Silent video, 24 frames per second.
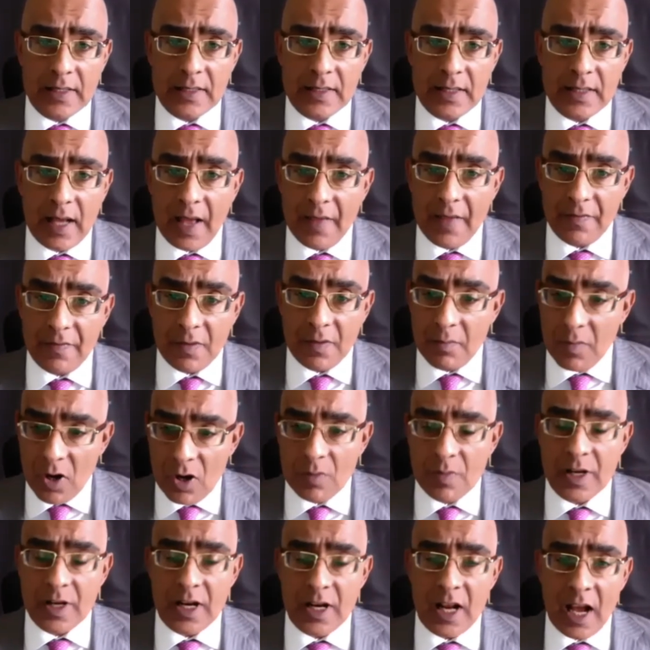at the
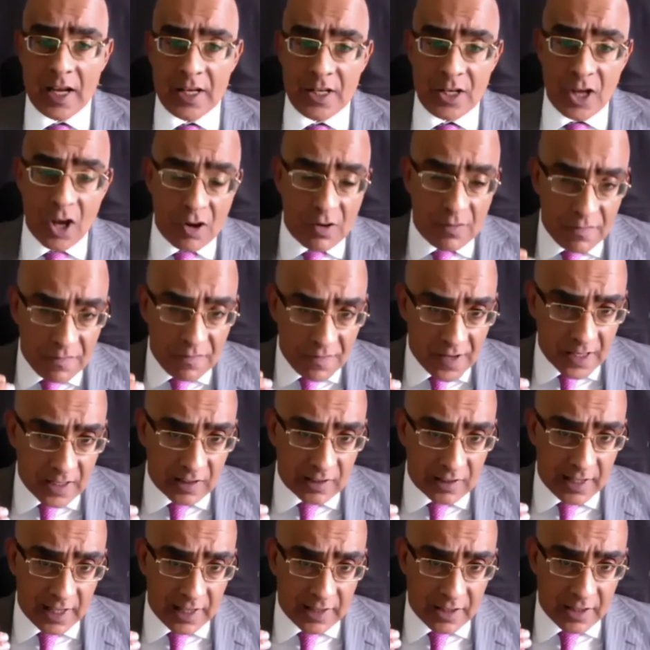moment, I don't feel
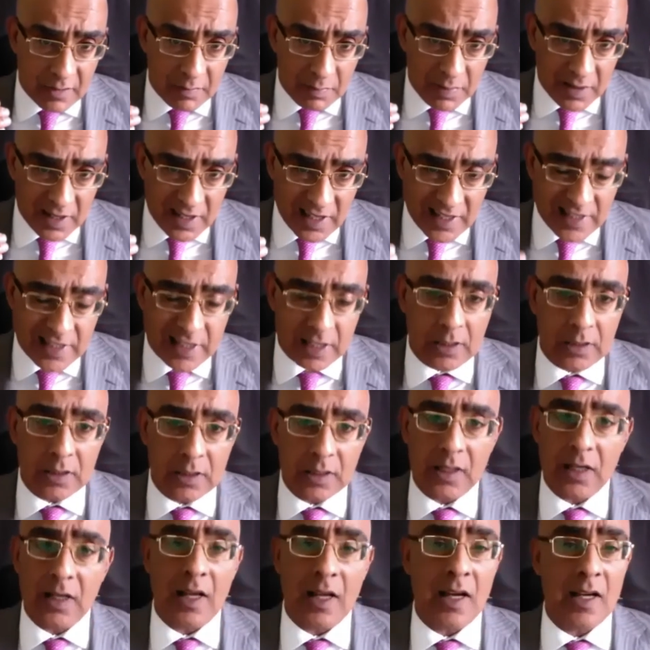that the political
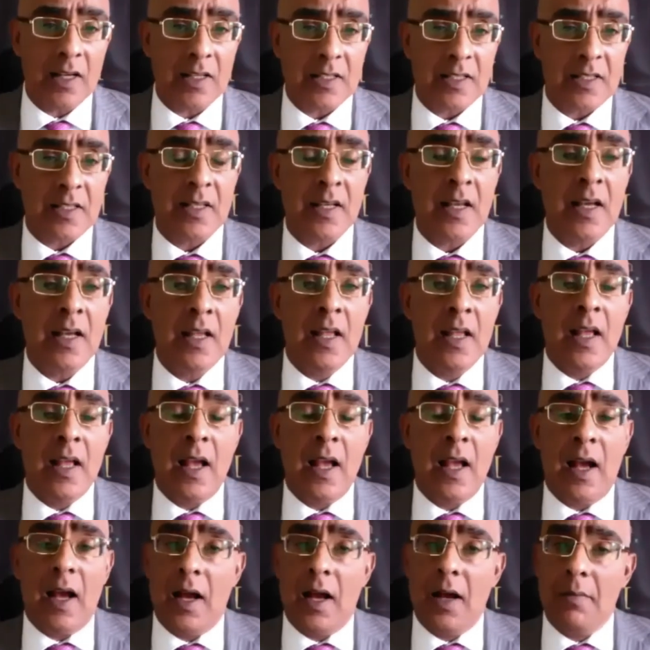class
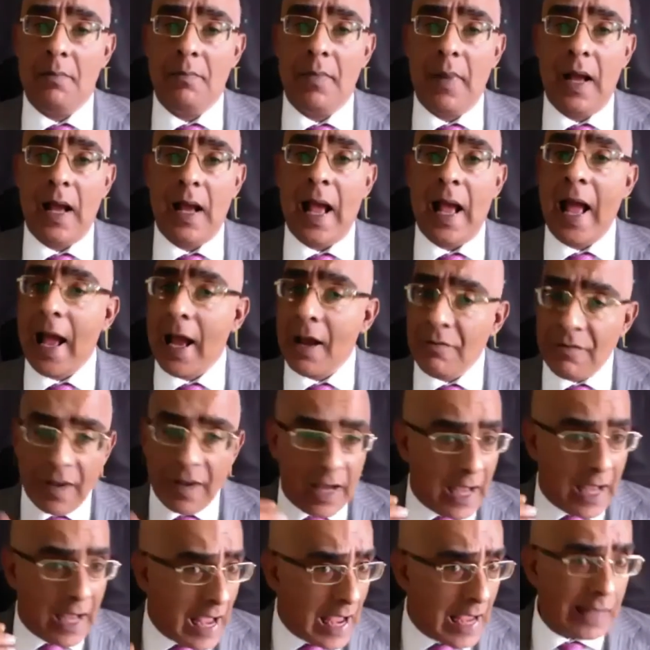have a
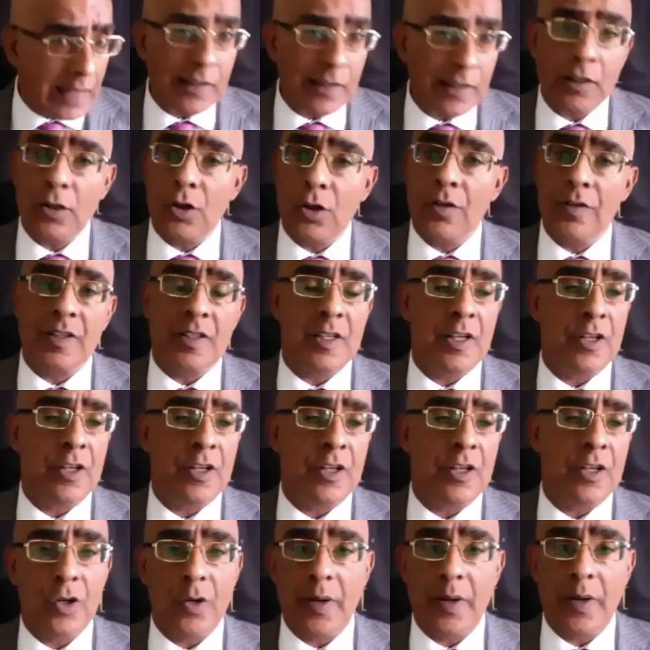handle on the
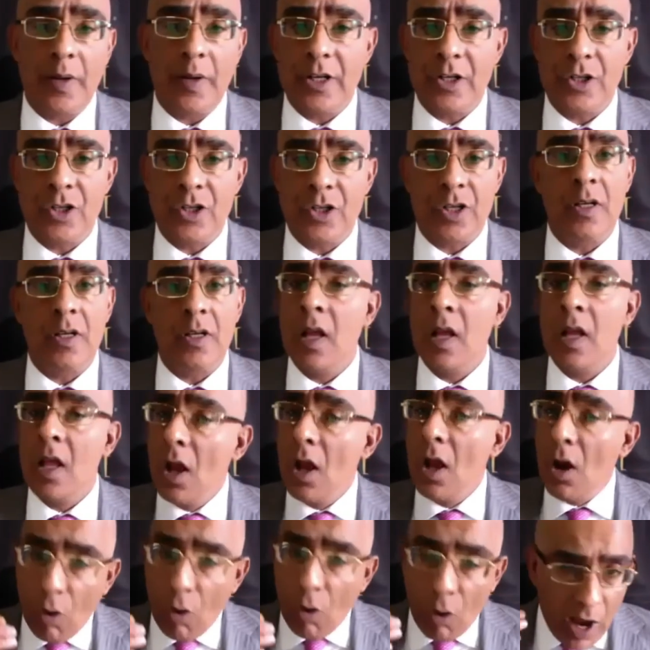situation
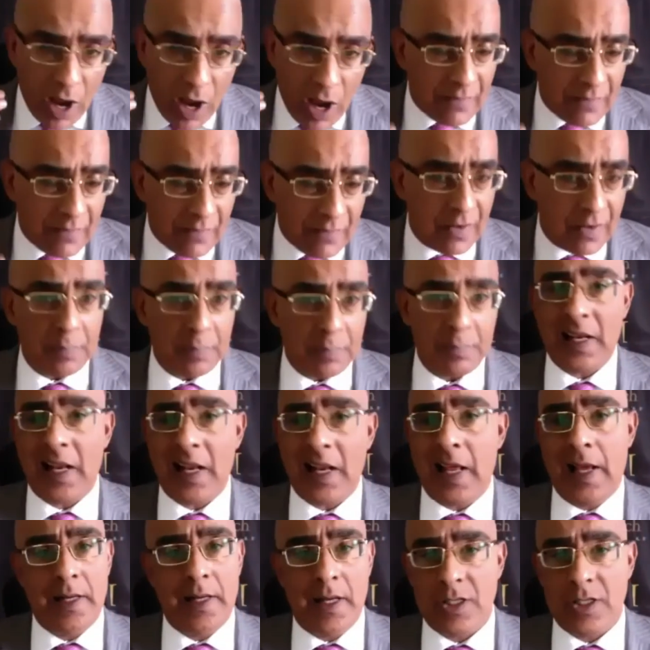or have a
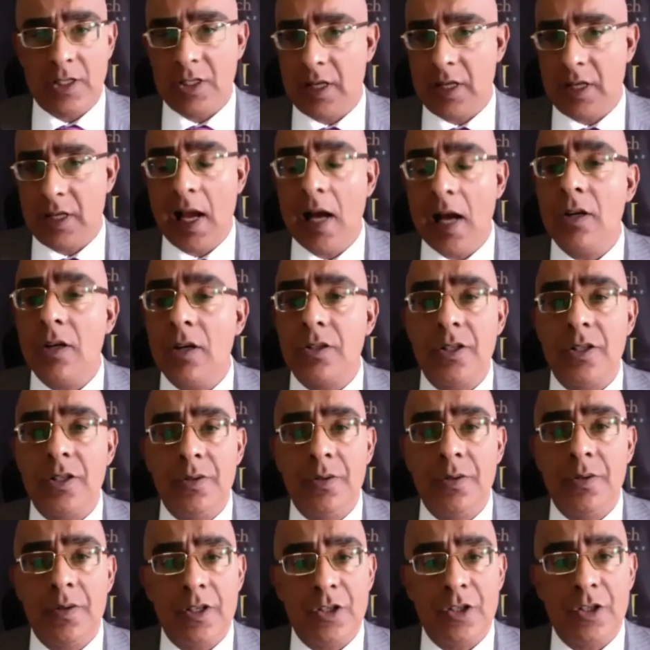plan as to how
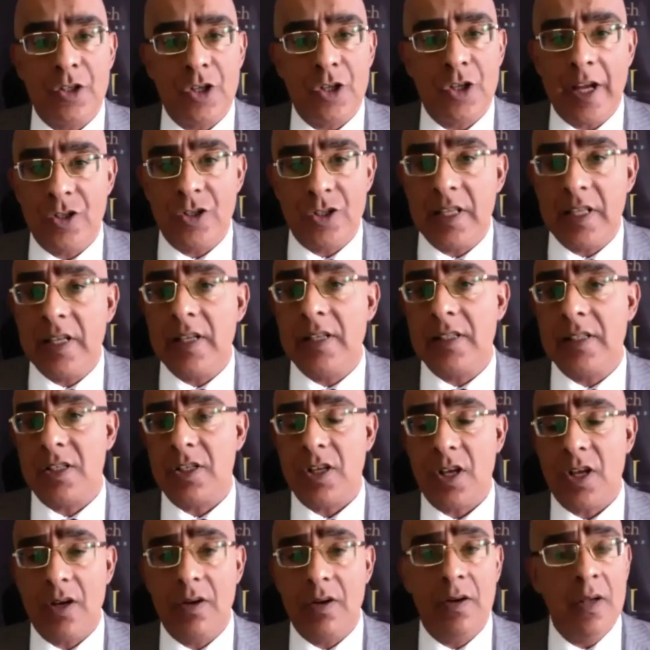to change
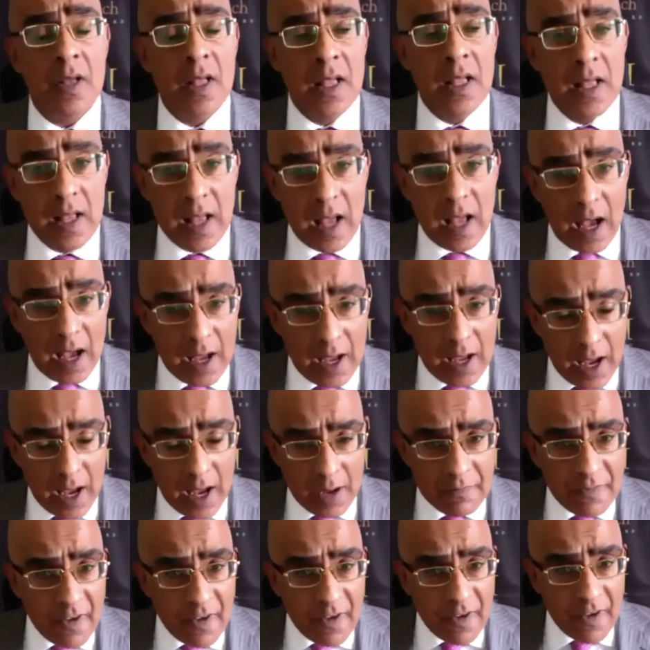this. So
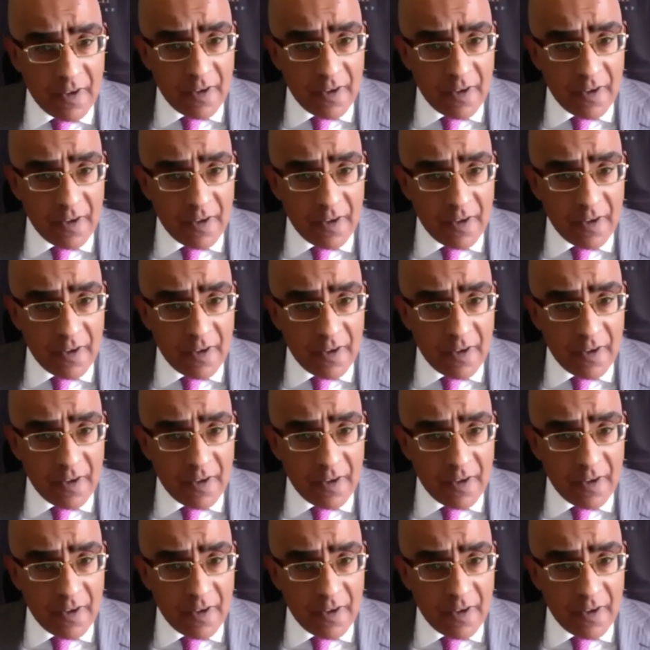I'm